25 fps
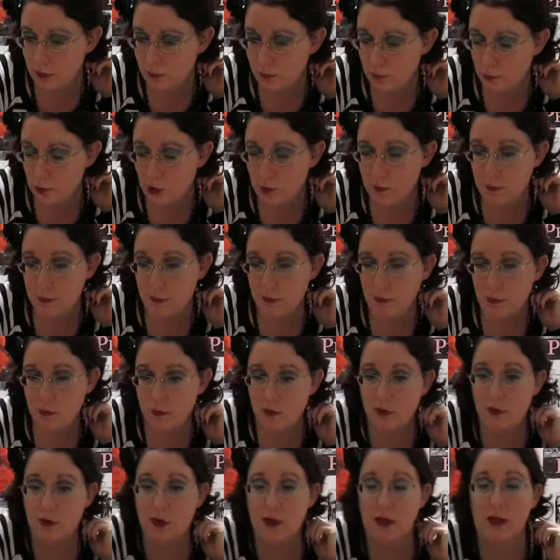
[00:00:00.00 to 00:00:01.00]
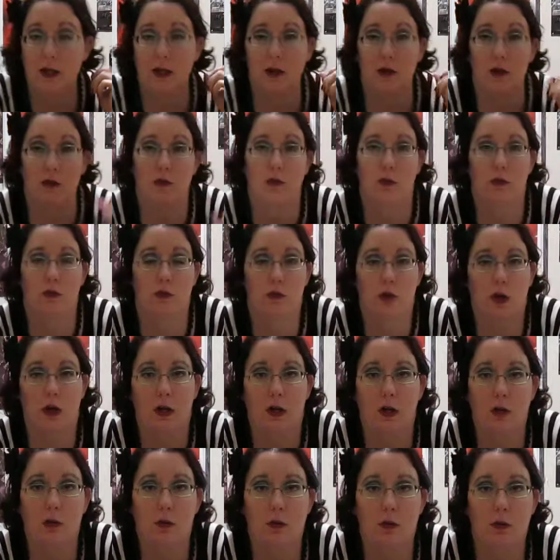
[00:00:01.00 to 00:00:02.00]
promises to take care of her
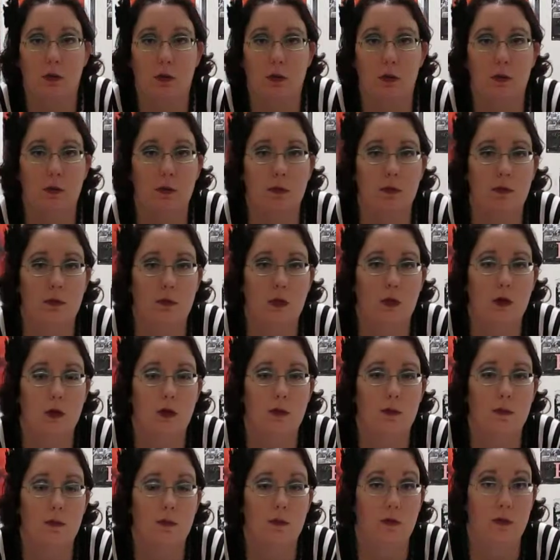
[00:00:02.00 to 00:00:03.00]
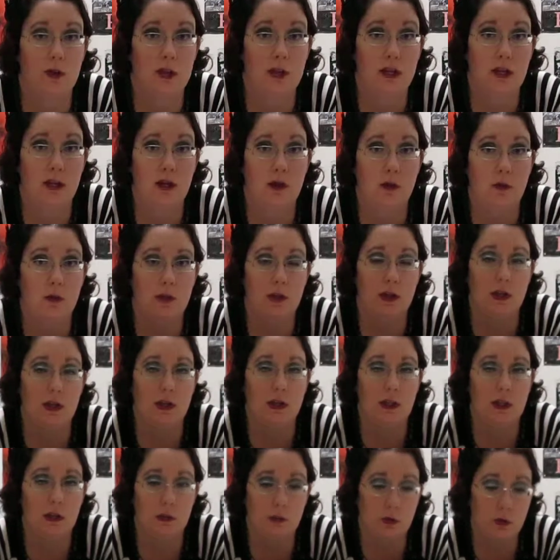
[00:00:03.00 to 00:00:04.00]
child who's staying with
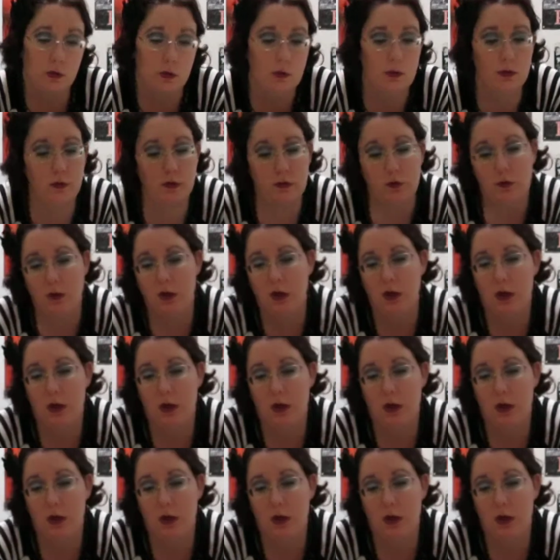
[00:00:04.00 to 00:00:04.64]
innkeepers.